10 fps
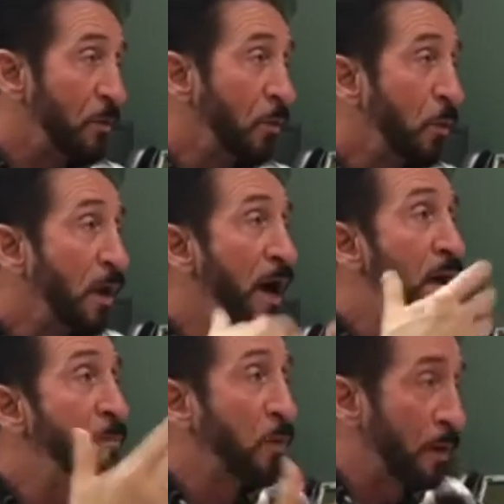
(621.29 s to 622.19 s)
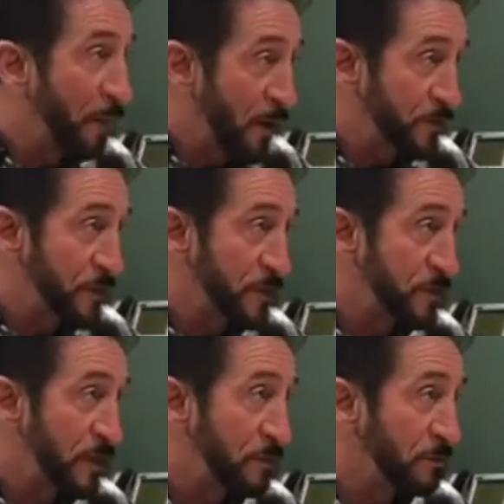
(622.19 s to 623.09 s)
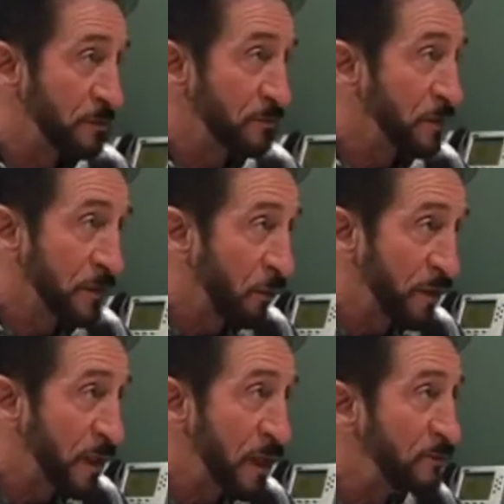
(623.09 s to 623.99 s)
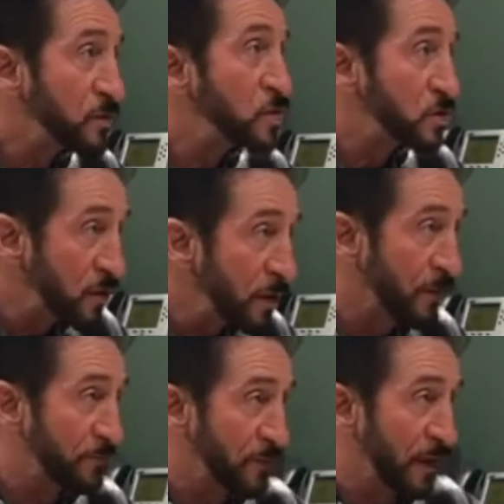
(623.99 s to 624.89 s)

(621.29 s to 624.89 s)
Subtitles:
way more, Paul says, than you know what they even should have.